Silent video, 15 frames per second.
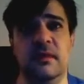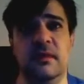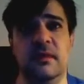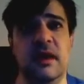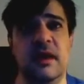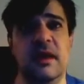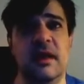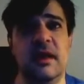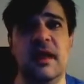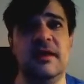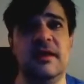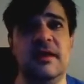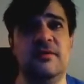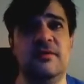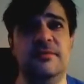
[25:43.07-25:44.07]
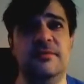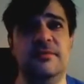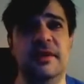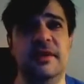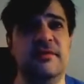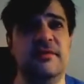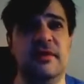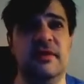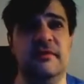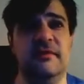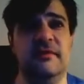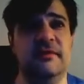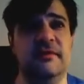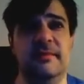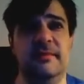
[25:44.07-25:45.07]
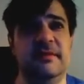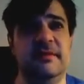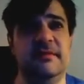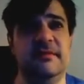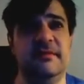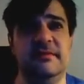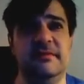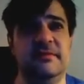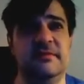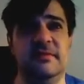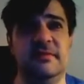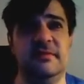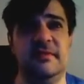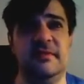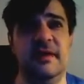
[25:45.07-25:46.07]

Yeah, it's groups you never heard of. I mean, it's just...